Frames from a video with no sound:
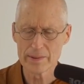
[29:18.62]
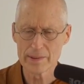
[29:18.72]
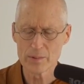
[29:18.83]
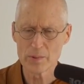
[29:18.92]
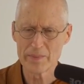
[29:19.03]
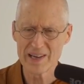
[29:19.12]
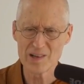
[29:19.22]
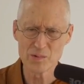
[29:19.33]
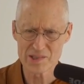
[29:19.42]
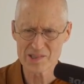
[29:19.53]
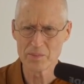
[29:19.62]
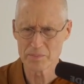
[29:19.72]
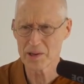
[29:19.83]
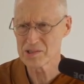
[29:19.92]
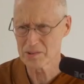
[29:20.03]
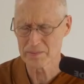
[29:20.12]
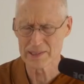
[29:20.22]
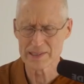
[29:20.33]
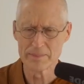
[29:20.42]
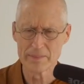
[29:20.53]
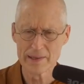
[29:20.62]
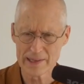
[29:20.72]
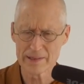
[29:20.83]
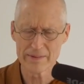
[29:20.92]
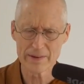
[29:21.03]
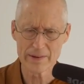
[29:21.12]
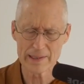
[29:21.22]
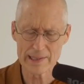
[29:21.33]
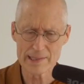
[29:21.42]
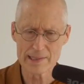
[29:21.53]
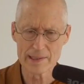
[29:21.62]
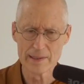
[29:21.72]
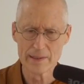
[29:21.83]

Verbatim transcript: would be held with some puzzlement at the very least.